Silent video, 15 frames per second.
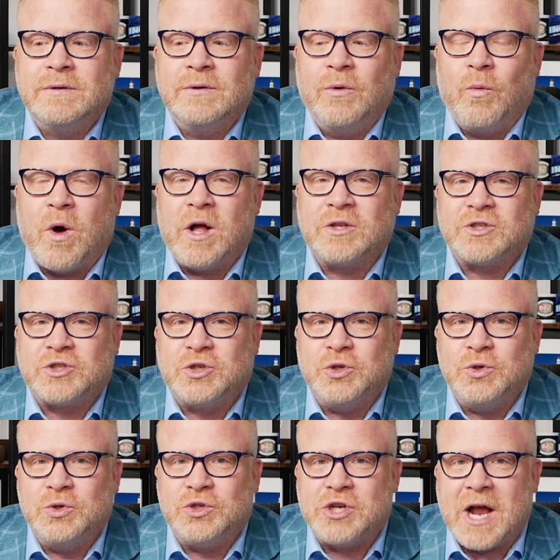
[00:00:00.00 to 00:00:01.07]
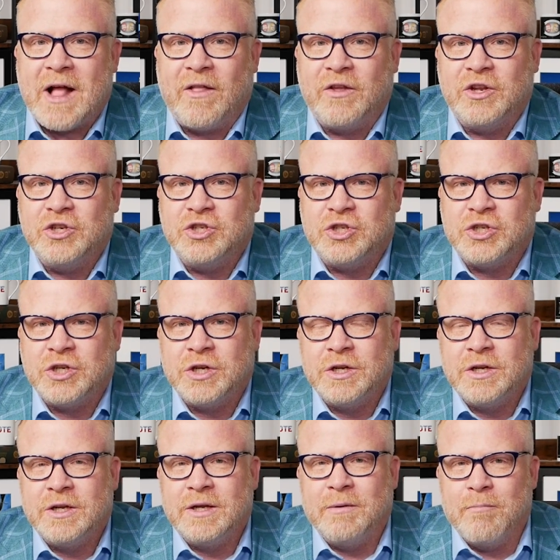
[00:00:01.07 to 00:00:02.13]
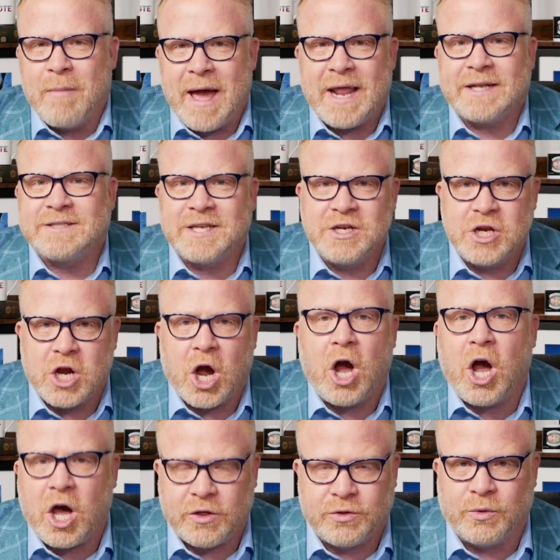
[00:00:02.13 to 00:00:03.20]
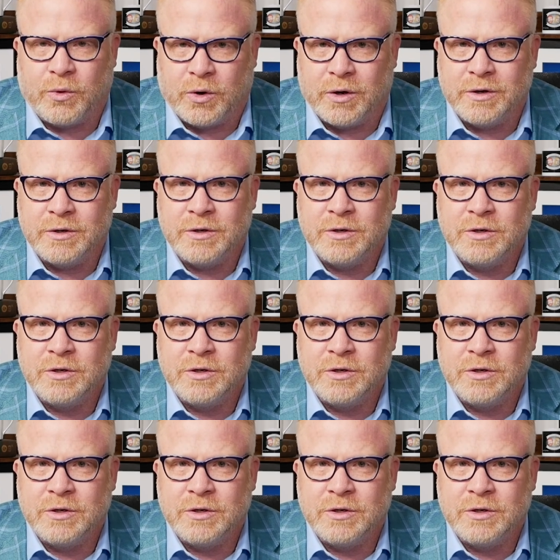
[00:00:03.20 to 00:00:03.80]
wants to challenge Madison Cawthorn